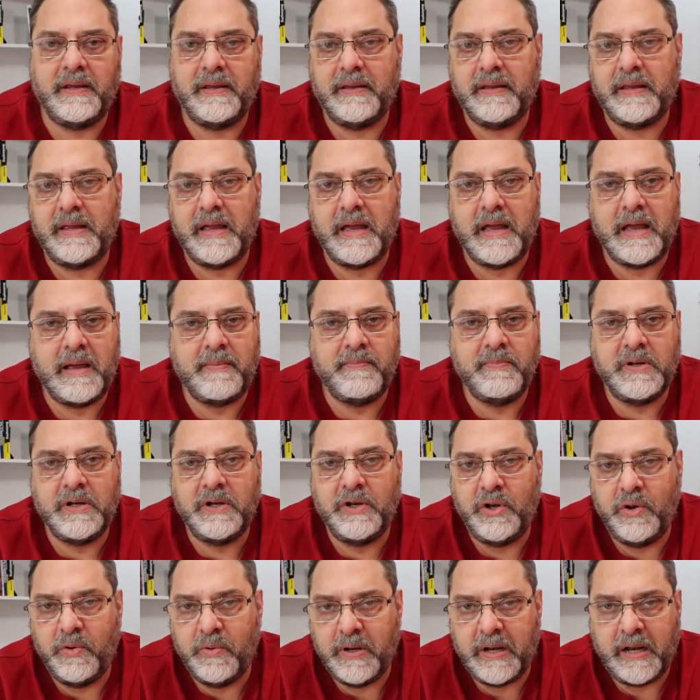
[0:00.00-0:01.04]
I'm going to
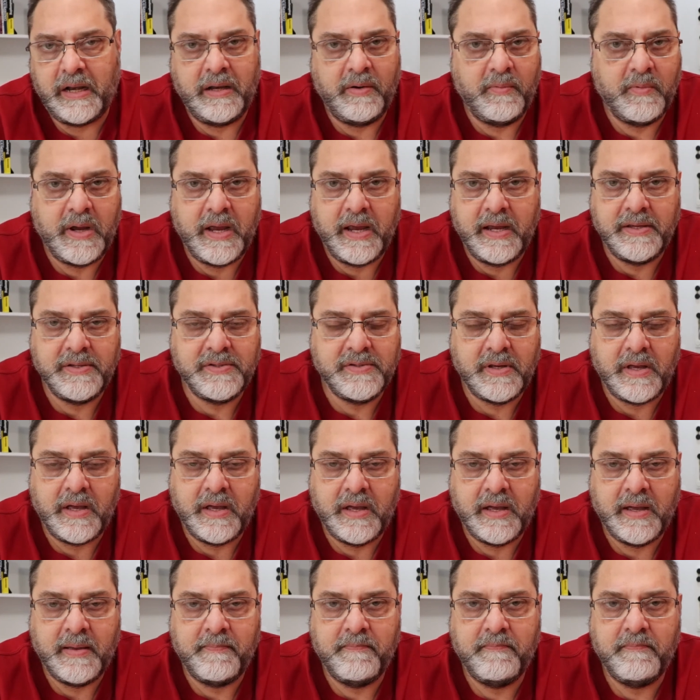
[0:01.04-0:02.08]
do it anyways.
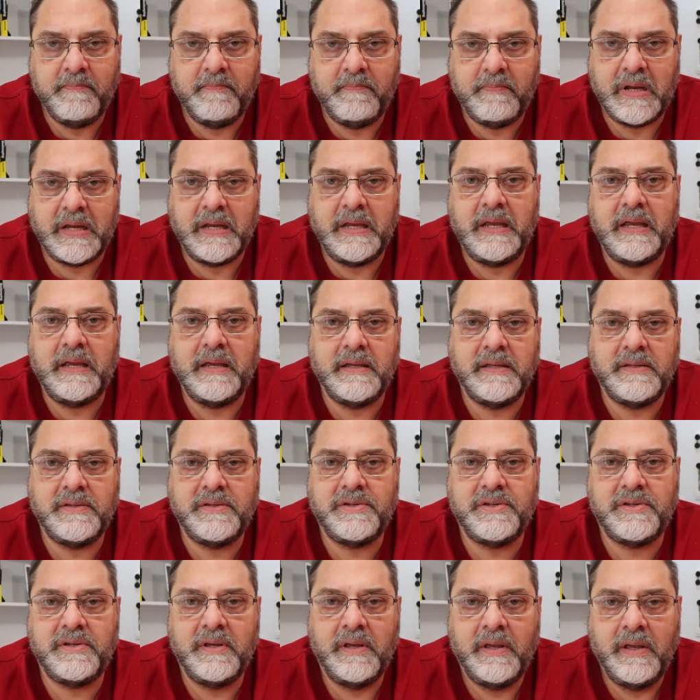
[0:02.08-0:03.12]
My
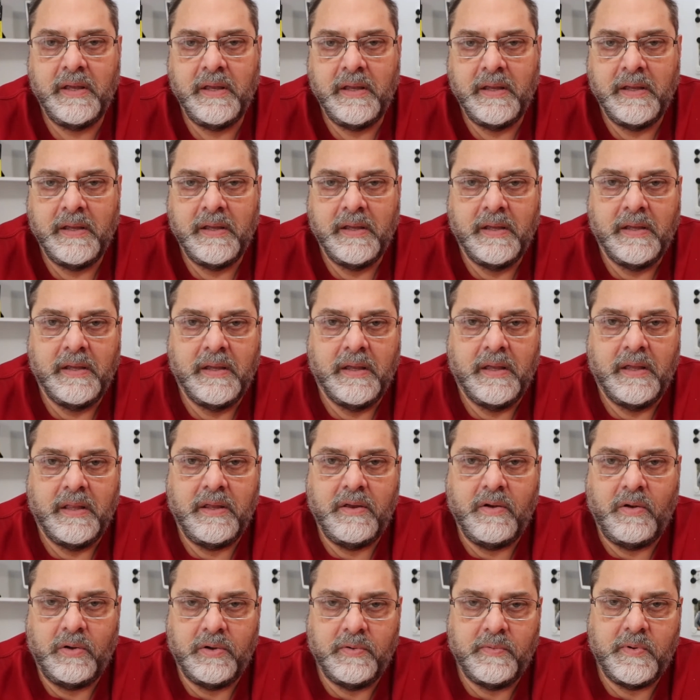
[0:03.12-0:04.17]
kids,
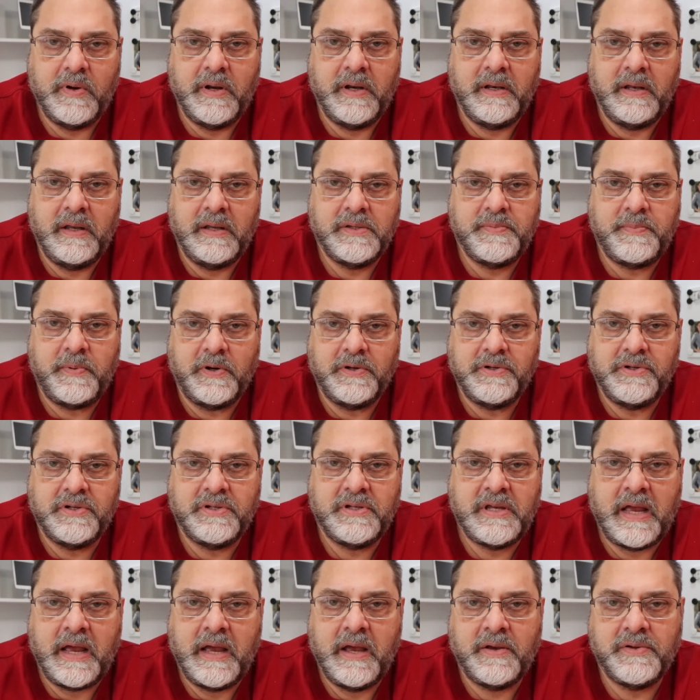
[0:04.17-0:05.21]
the older one has
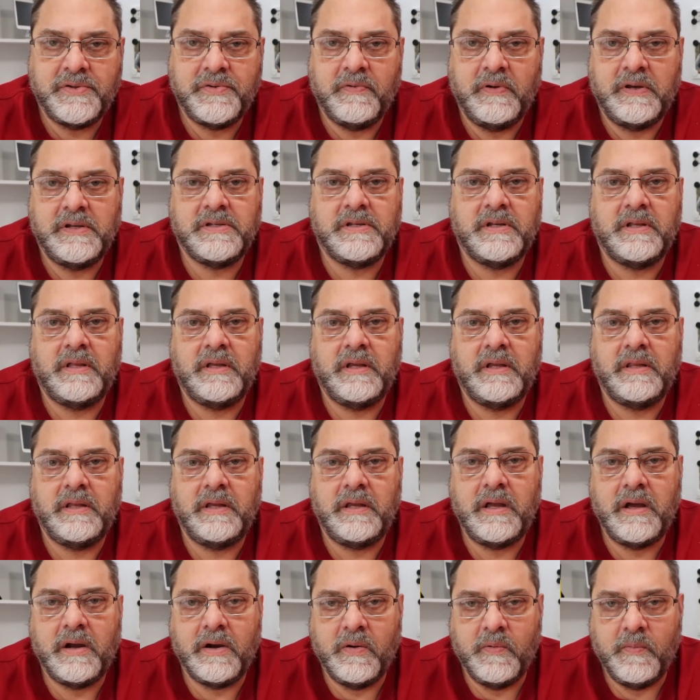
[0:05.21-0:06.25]
purchased a house recently. The
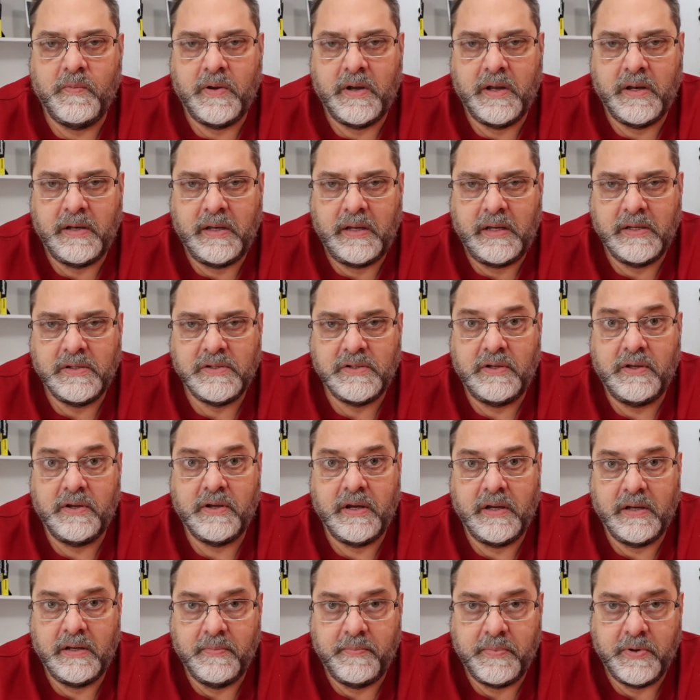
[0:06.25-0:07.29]
younger one is
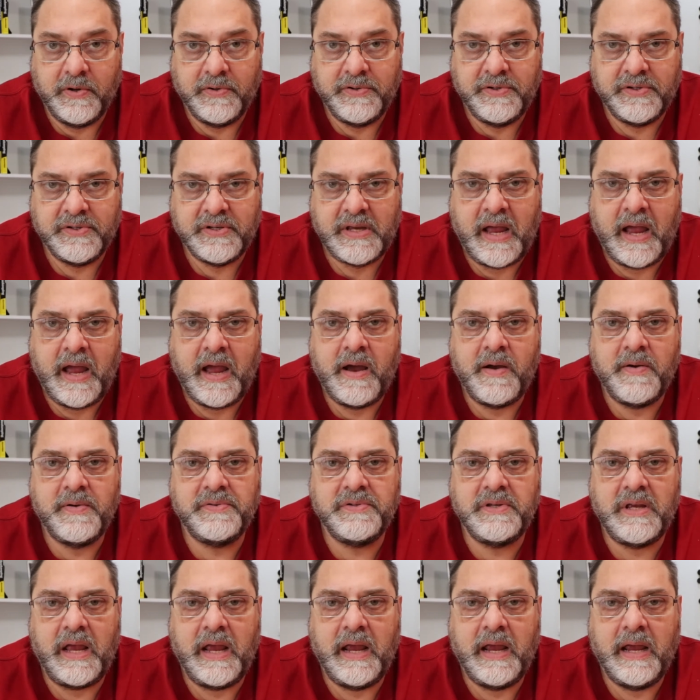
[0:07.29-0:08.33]
looking to purchase a
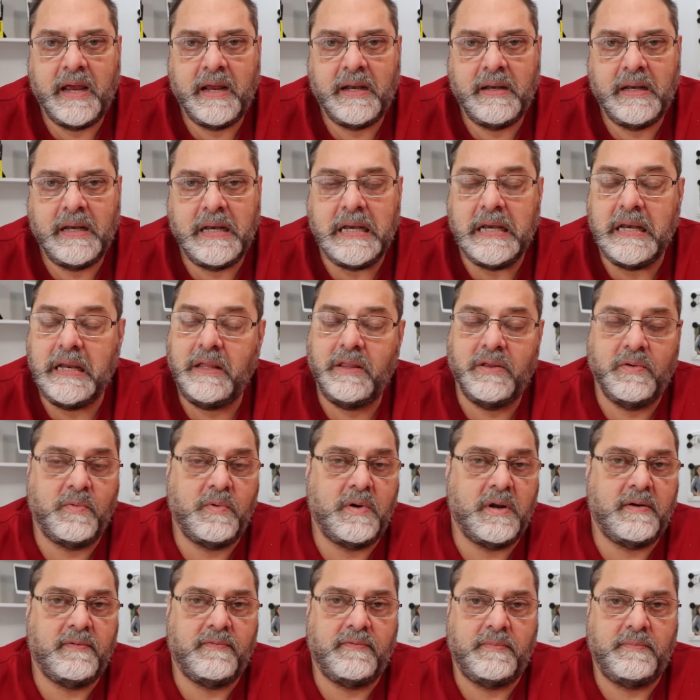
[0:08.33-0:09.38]
house, and neither
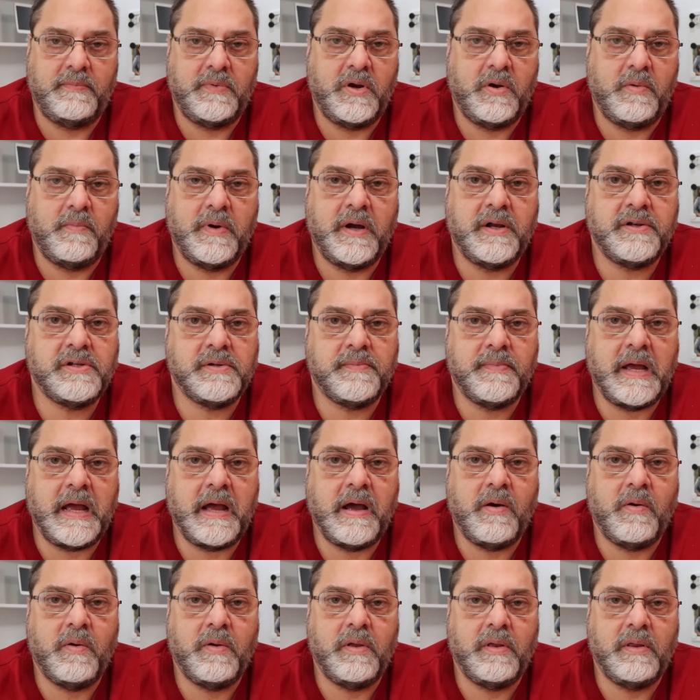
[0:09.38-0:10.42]
one of them know much
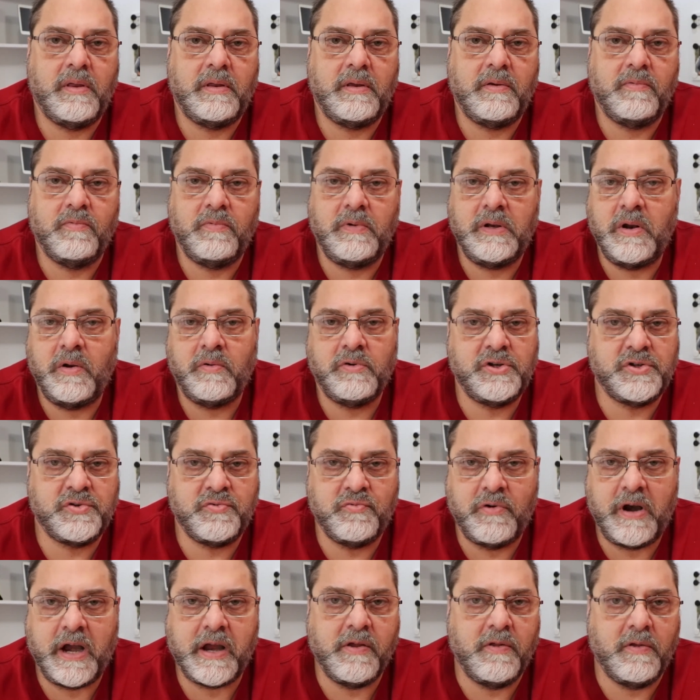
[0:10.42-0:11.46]
about, just
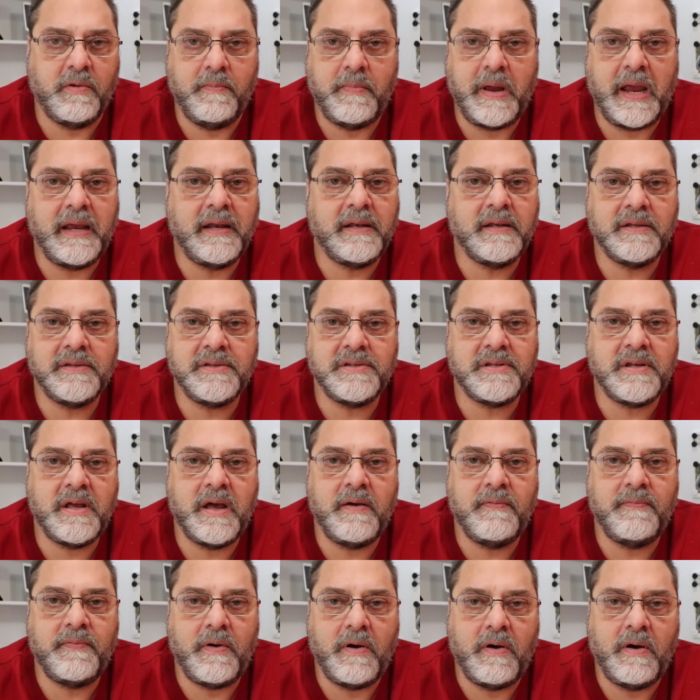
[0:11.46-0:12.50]
regular maintenance
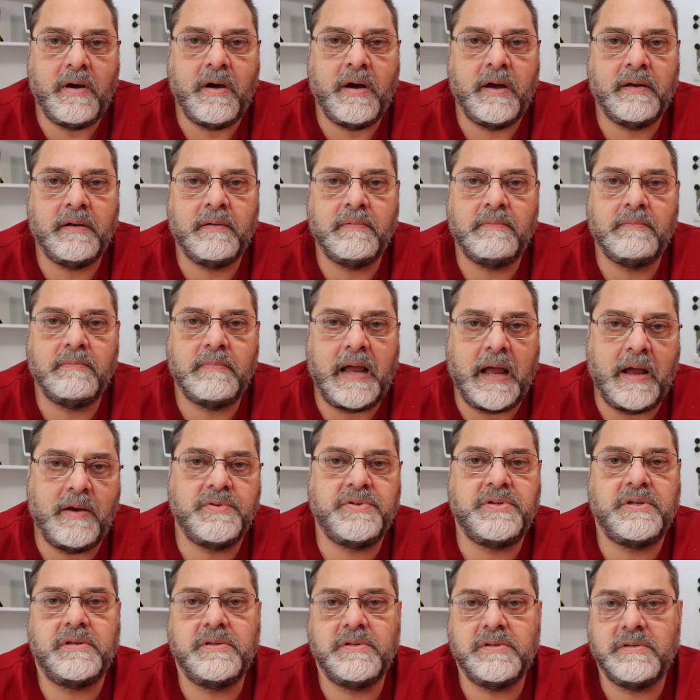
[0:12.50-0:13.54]
stuff on
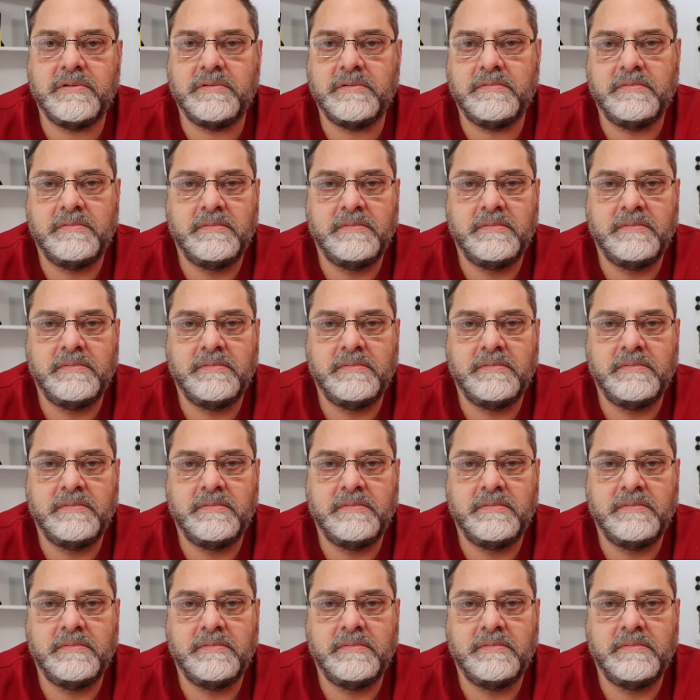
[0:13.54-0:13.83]
houses.